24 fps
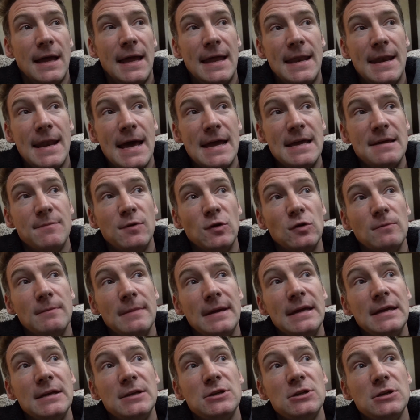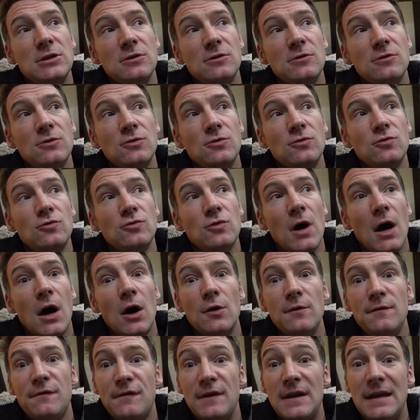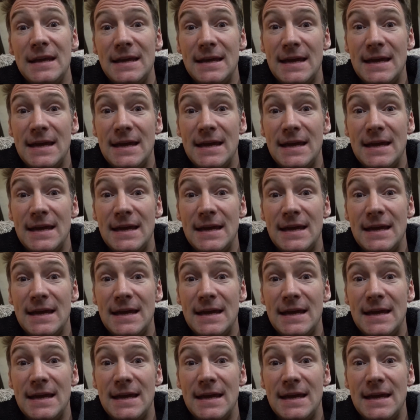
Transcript: enable me to hopefully